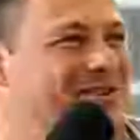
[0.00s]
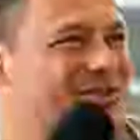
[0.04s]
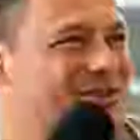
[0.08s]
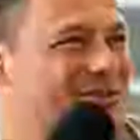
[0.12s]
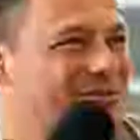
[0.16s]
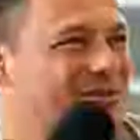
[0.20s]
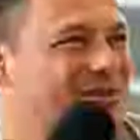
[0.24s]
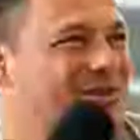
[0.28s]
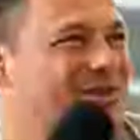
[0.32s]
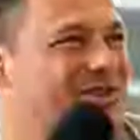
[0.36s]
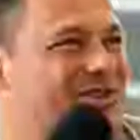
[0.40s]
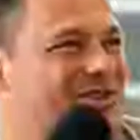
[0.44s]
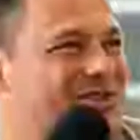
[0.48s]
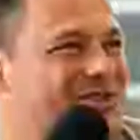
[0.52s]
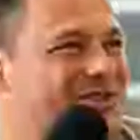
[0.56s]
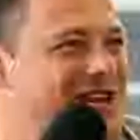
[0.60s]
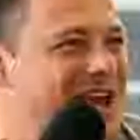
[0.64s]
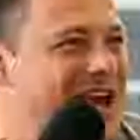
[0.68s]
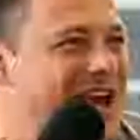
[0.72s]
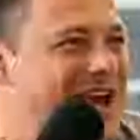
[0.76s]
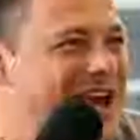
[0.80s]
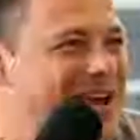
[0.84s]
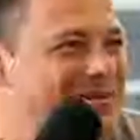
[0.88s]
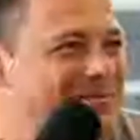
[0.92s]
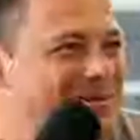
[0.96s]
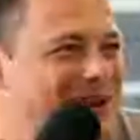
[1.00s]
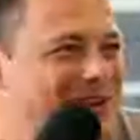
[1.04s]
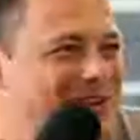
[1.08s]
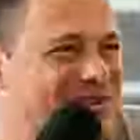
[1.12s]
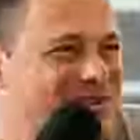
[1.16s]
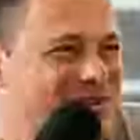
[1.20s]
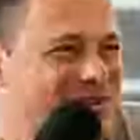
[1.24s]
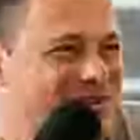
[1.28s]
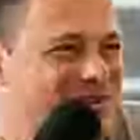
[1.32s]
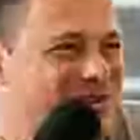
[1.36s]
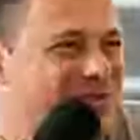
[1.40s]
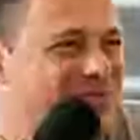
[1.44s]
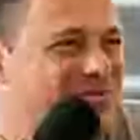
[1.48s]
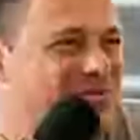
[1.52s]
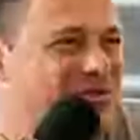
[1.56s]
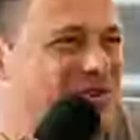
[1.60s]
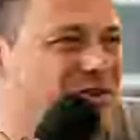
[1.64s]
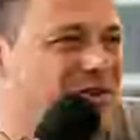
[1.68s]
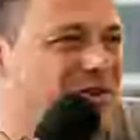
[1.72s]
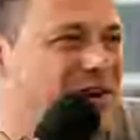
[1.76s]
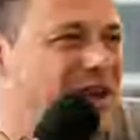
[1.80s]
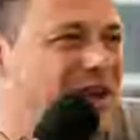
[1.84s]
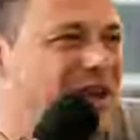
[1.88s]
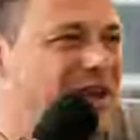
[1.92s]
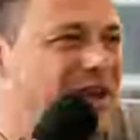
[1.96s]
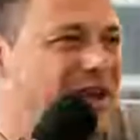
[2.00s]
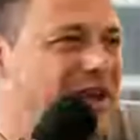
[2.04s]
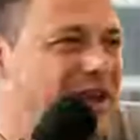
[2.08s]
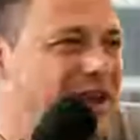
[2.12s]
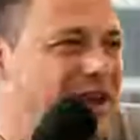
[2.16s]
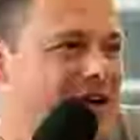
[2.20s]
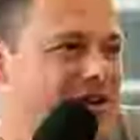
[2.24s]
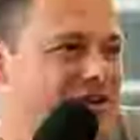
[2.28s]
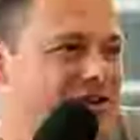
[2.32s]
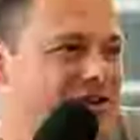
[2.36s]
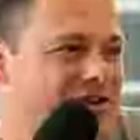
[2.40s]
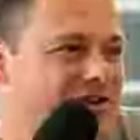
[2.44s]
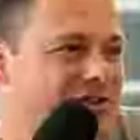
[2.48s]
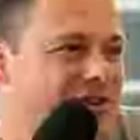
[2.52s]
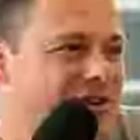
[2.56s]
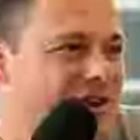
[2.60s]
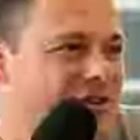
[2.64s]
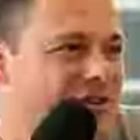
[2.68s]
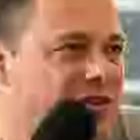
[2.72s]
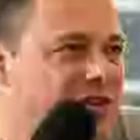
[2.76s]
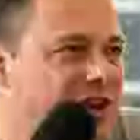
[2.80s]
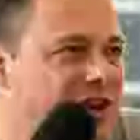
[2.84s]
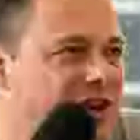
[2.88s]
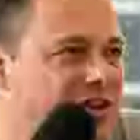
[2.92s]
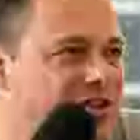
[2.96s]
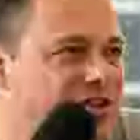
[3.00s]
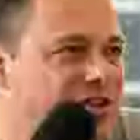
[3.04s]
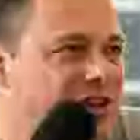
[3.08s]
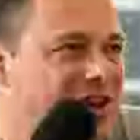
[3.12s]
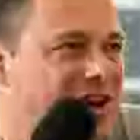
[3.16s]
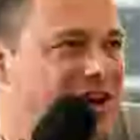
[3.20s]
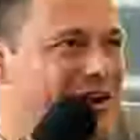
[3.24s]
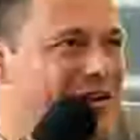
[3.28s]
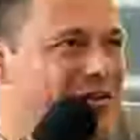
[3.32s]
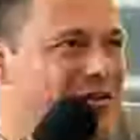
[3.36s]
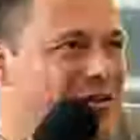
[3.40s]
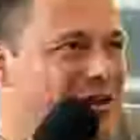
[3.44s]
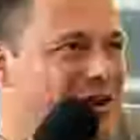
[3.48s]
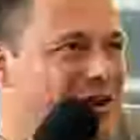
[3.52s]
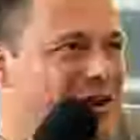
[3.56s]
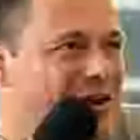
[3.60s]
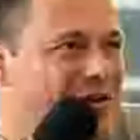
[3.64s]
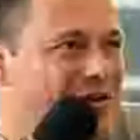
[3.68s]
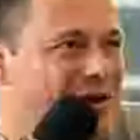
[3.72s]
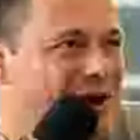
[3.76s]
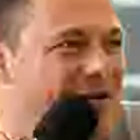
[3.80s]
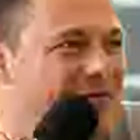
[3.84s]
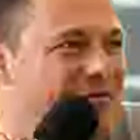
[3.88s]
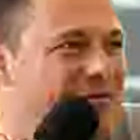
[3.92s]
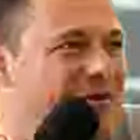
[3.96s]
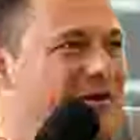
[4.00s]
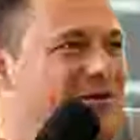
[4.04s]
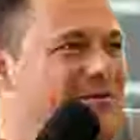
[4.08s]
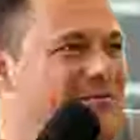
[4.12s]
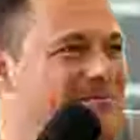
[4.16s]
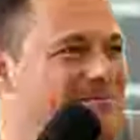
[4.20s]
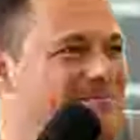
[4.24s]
to really stay and make sure something's great and not just look at the next shiny thing and go after it.